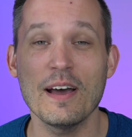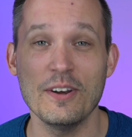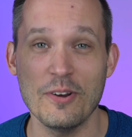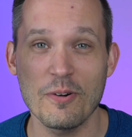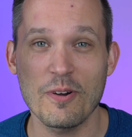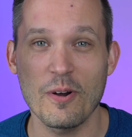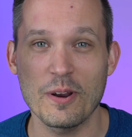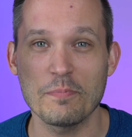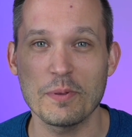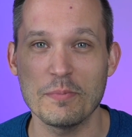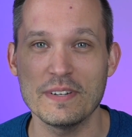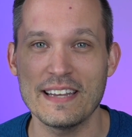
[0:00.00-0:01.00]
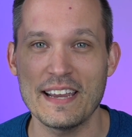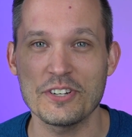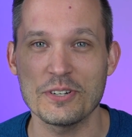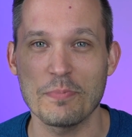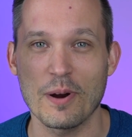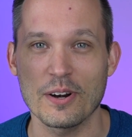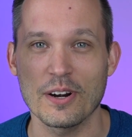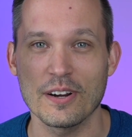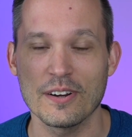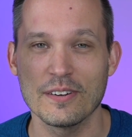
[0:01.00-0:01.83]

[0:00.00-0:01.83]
a no-code implementation partner.